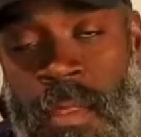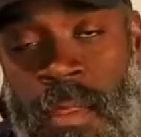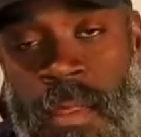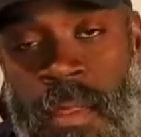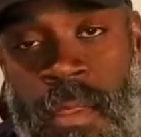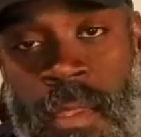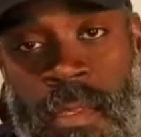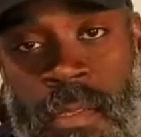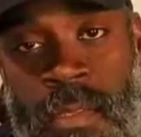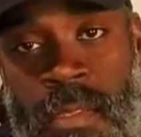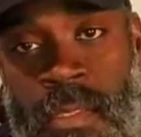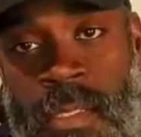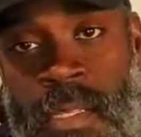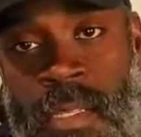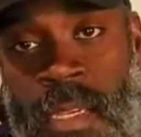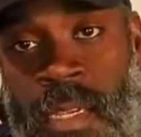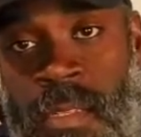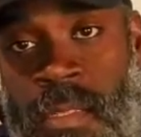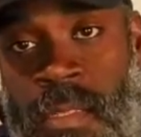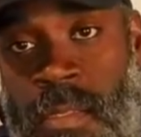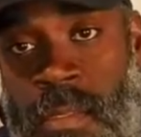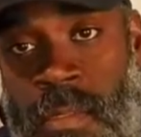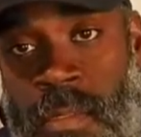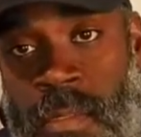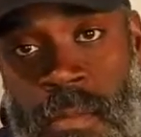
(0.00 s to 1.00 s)
This is
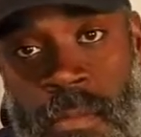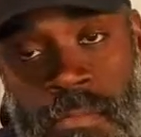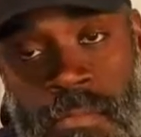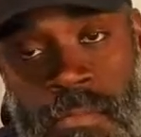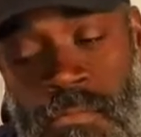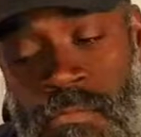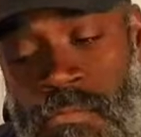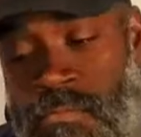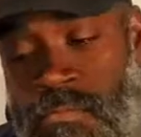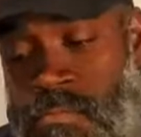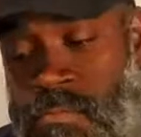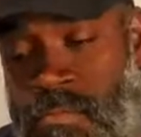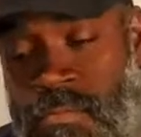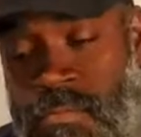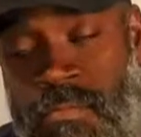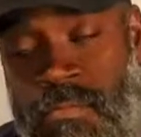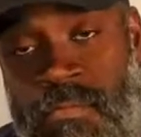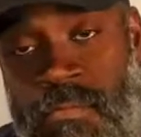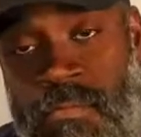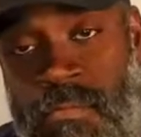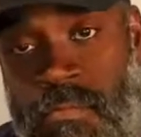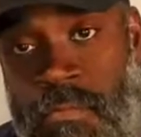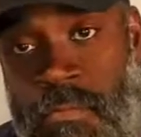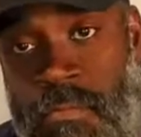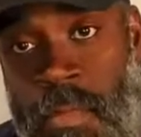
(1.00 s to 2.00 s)
just
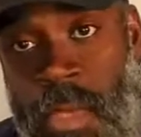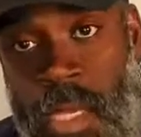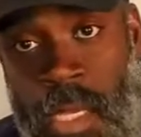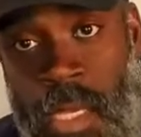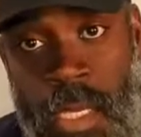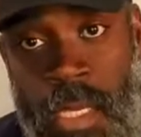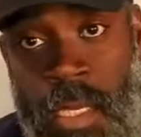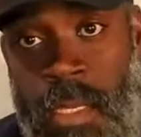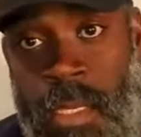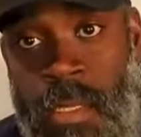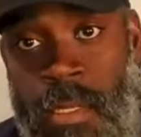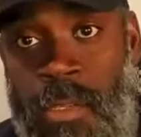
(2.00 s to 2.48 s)
me